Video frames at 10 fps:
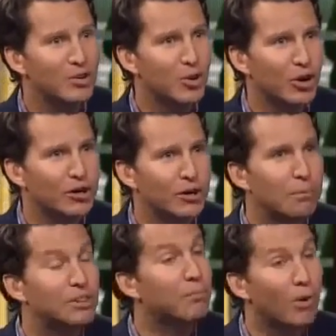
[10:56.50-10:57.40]
in New York.
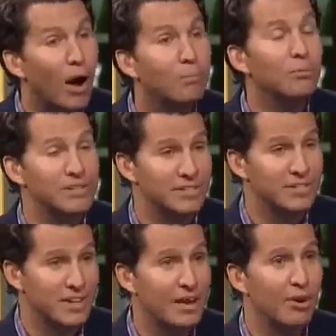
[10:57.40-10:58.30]
But the problem
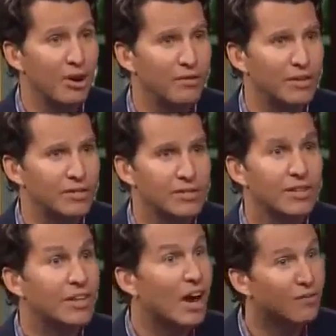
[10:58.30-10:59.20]
is the same on
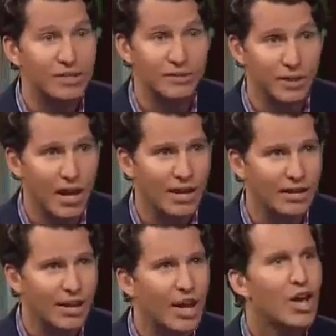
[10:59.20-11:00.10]
offense, the offensive
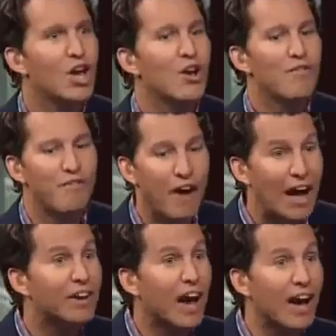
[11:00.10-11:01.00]
line.
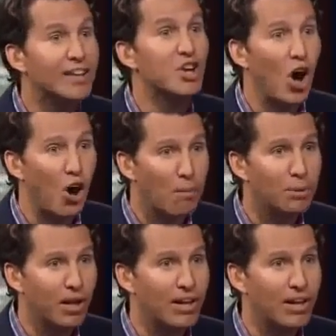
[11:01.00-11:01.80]
5 guys all